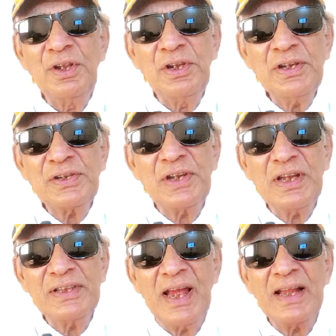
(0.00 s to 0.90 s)
He
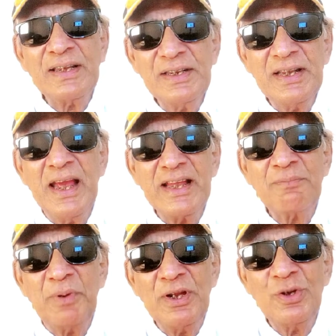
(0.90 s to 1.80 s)
said that he
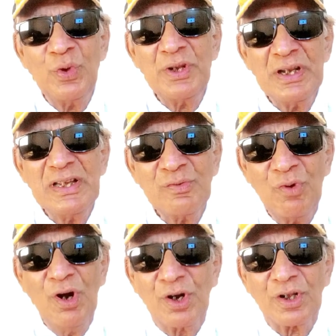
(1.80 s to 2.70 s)
has been doing his
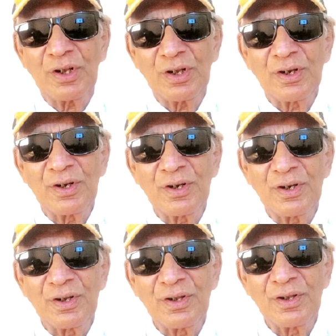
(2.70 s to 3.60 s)
work.
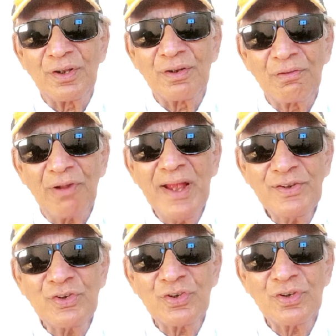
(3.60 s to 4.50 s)
Right?